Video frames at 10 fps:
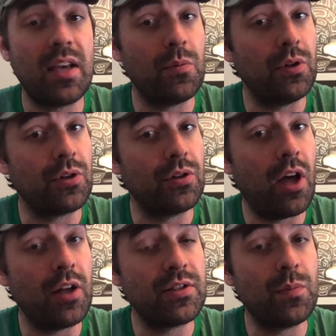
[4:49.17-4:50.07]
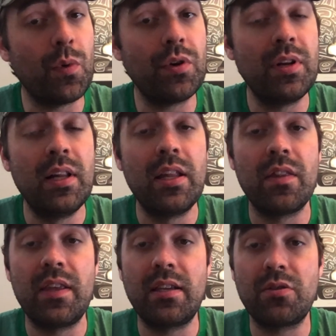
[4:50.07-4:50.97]
and we'll learn lots more
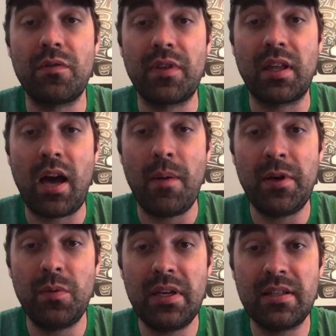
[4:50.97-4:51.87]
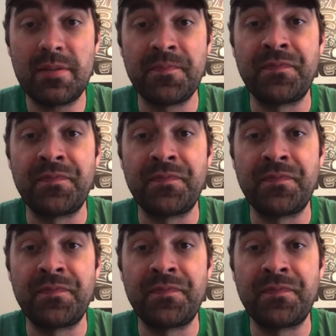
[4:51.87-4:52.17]
things over the coming weeks.